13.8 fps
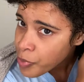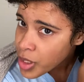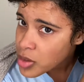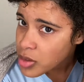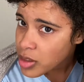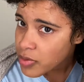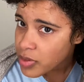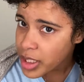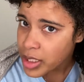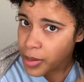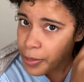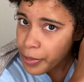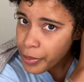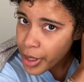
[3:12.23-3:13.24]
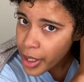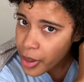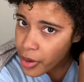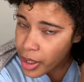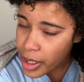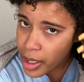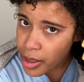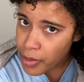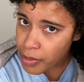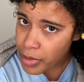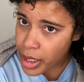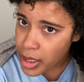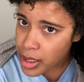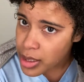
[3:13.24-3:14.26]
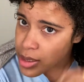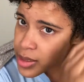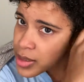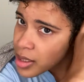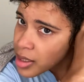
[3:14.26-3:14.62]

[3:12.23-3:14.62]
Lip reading: sort of like the prayer hand methods.